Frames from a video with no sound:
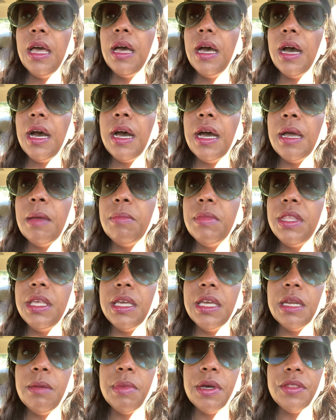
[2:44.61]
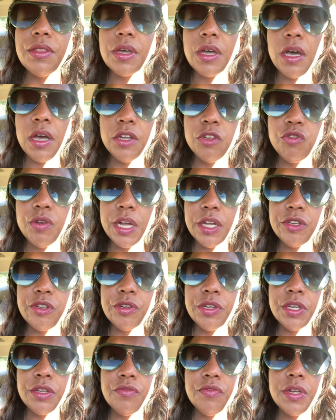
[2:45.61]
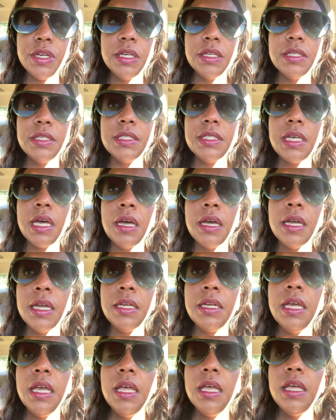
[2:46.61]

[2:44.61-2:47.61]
I'm thinking about the contract you're getting ready to sign,